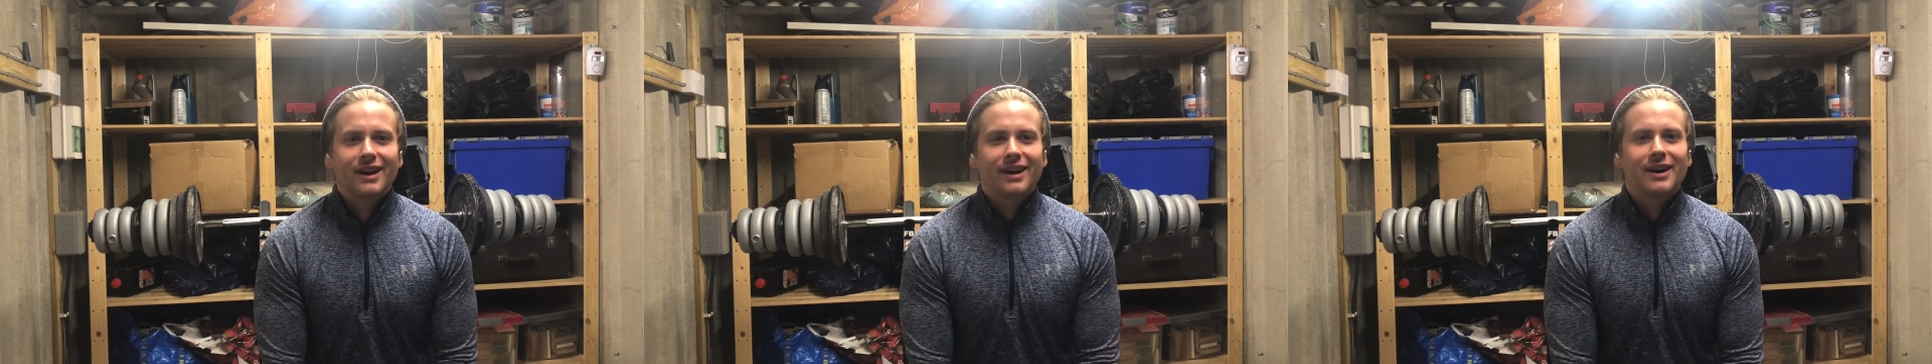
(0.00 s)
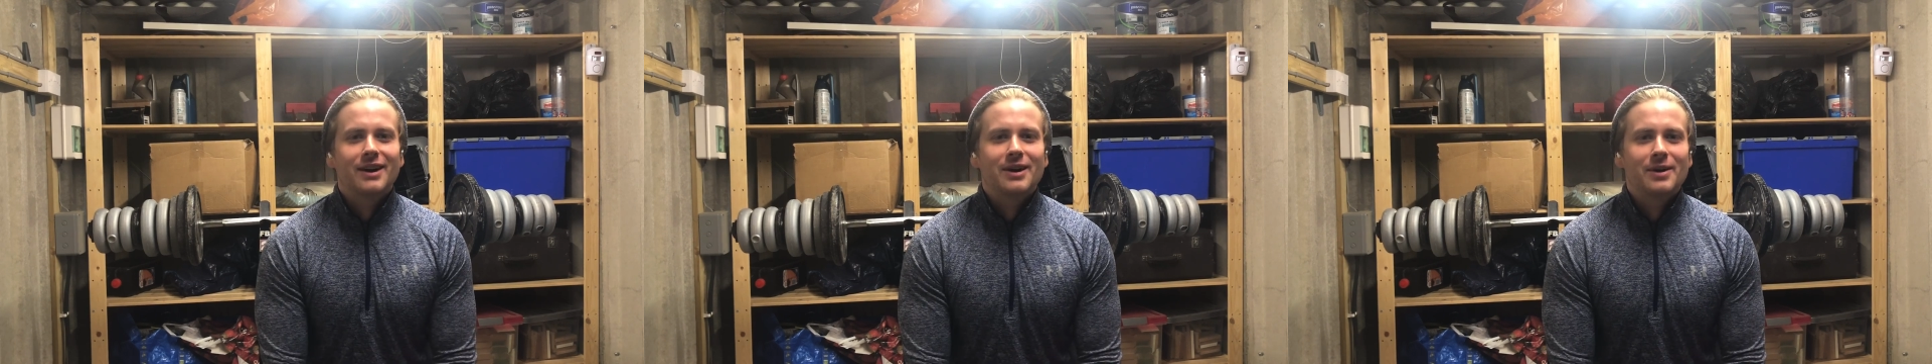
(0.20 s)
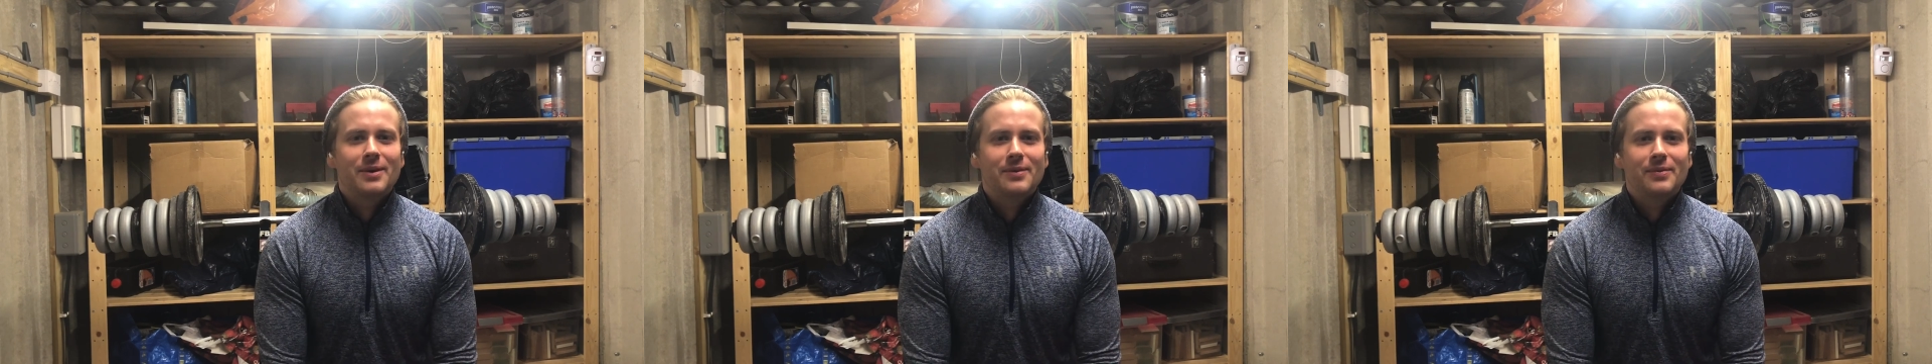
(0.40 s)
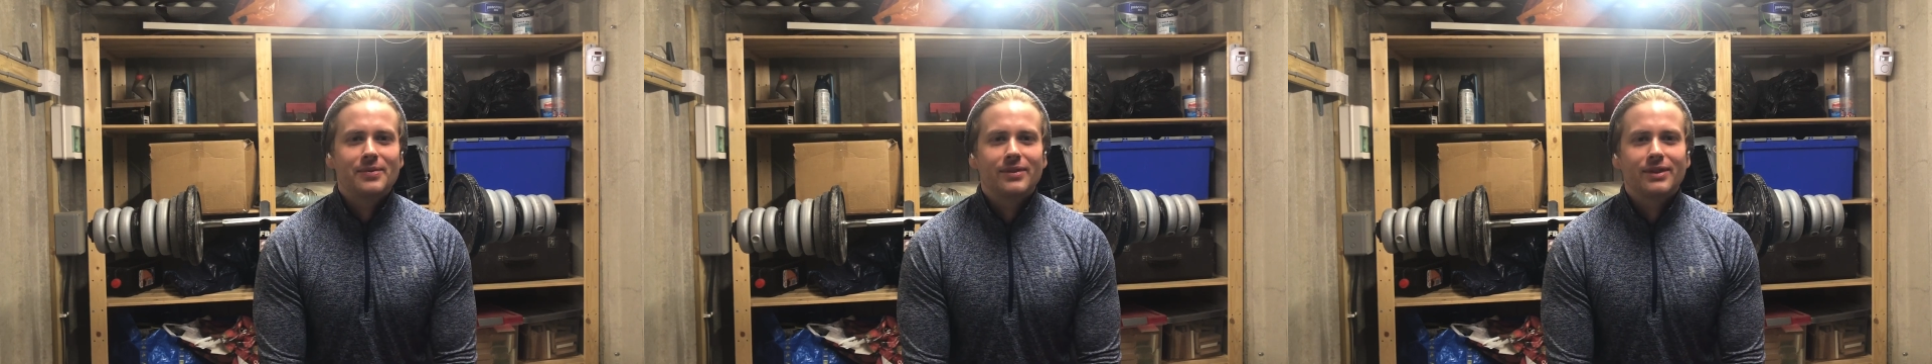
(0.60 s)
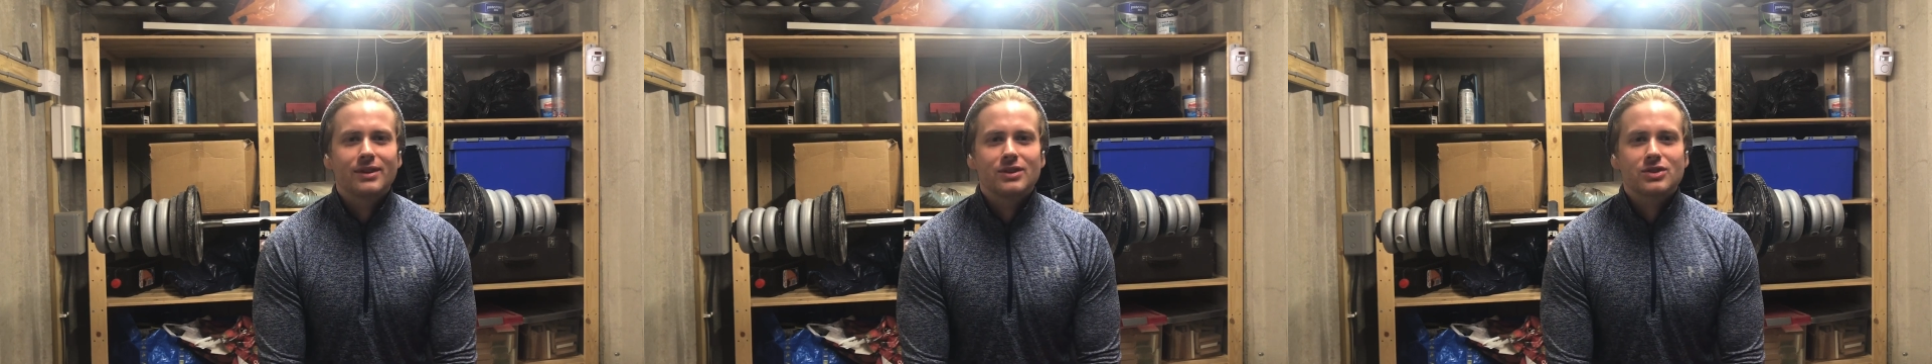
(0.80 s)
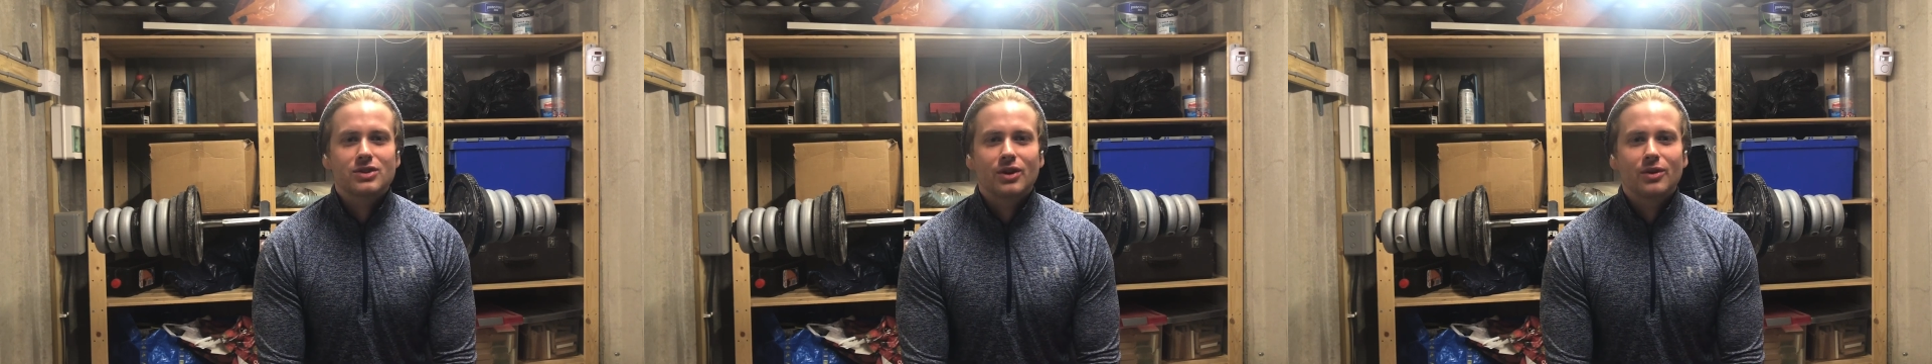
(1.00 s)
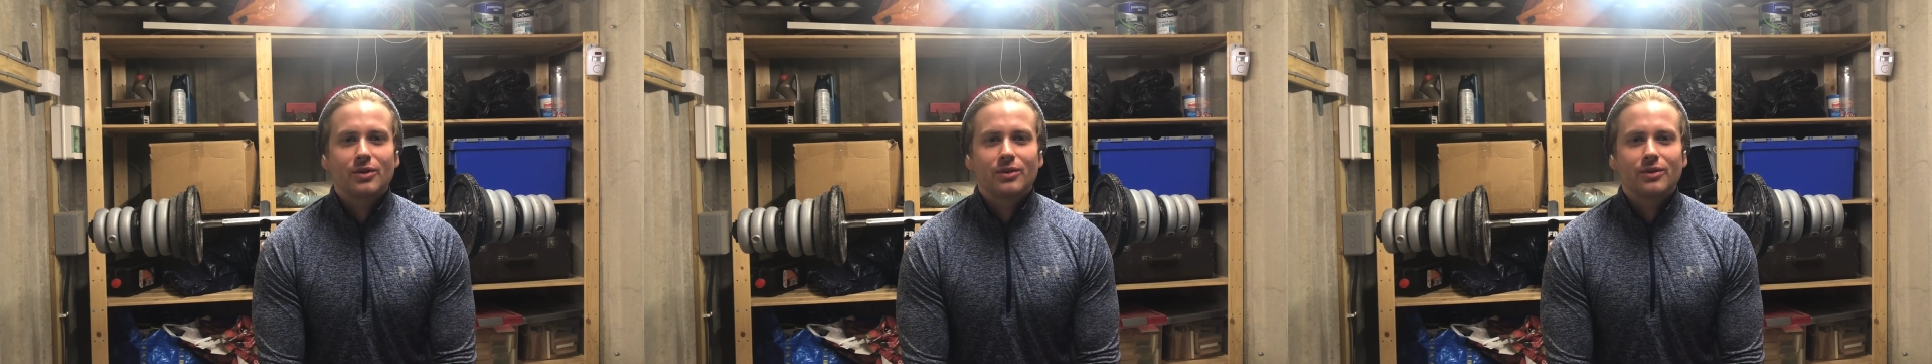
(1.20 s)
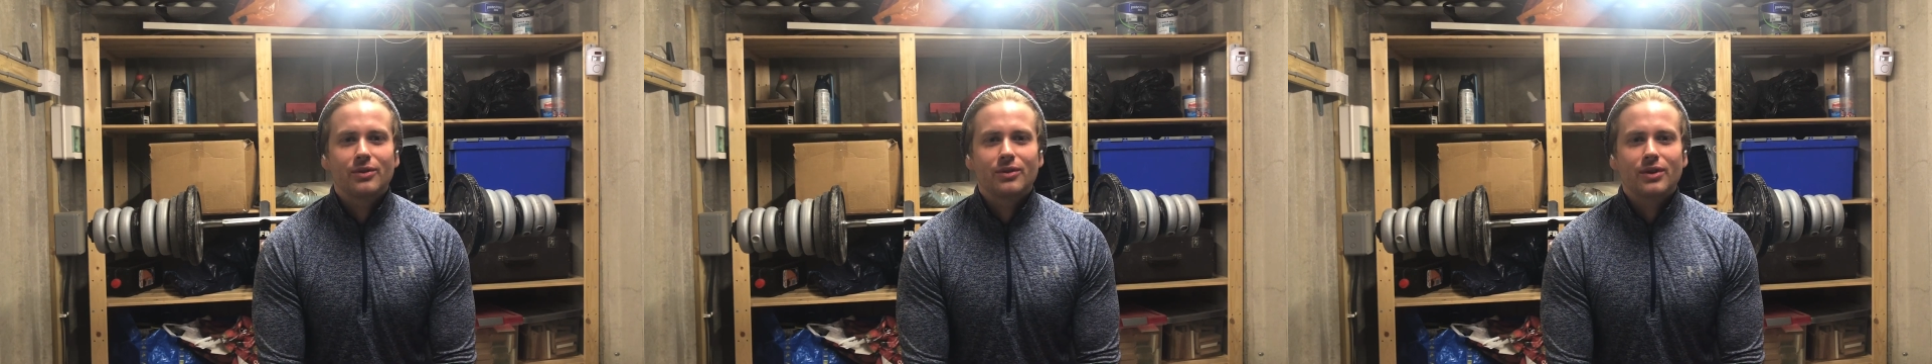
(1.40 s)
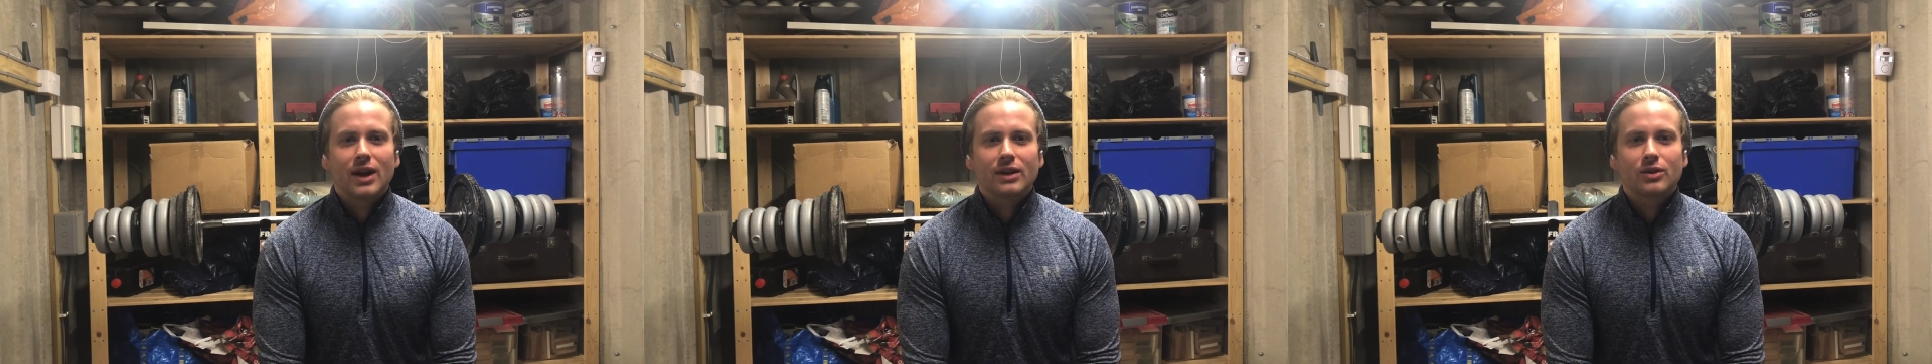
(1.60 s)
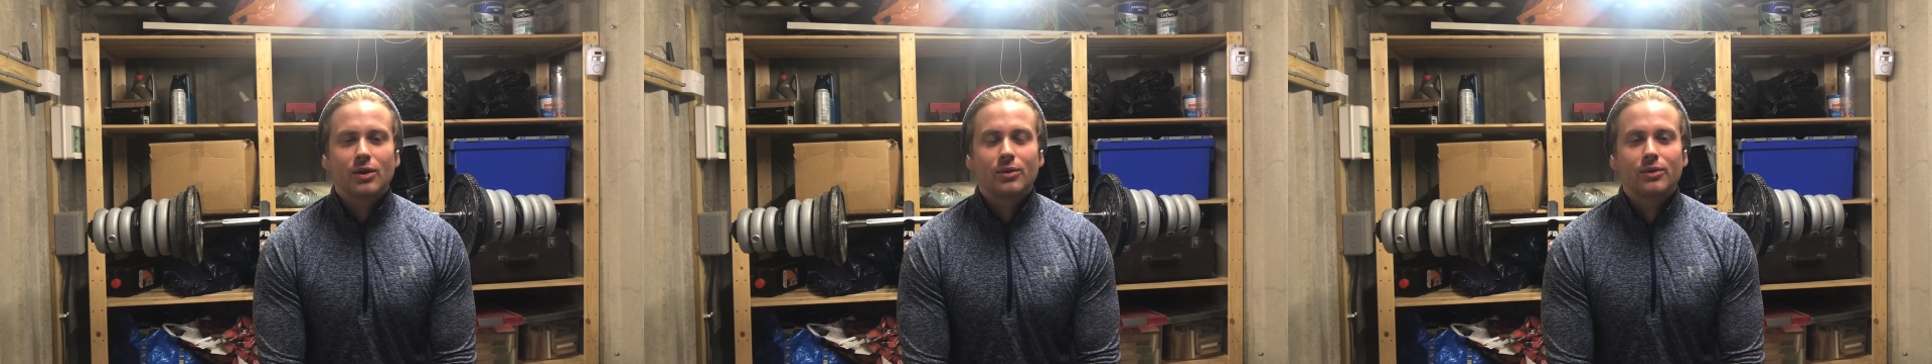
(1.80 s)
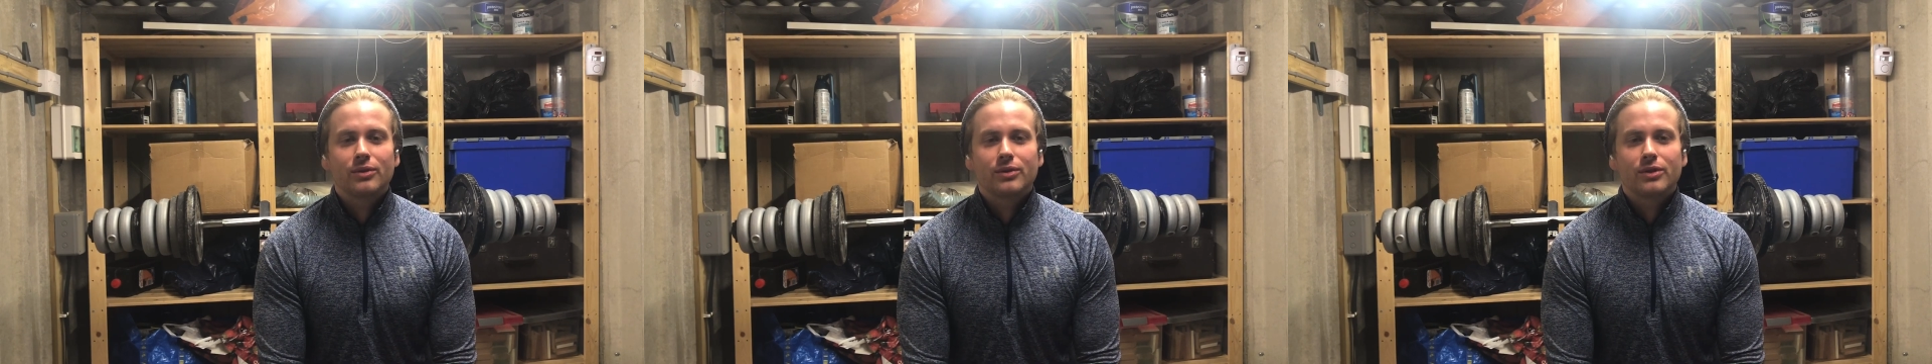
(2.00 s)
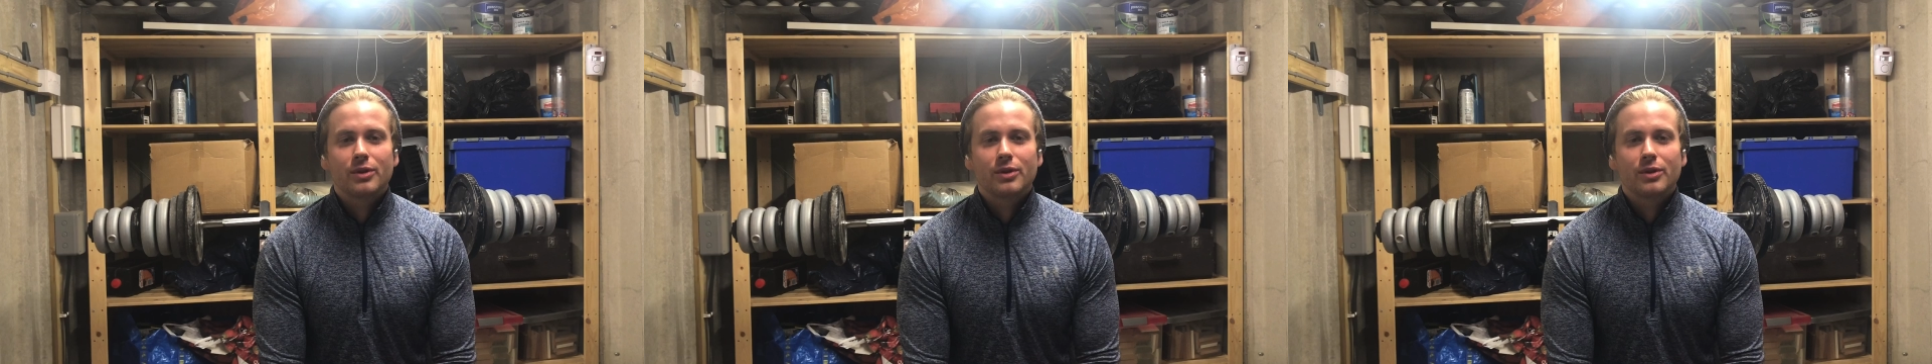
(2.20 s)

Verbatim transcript: Um, so I don't,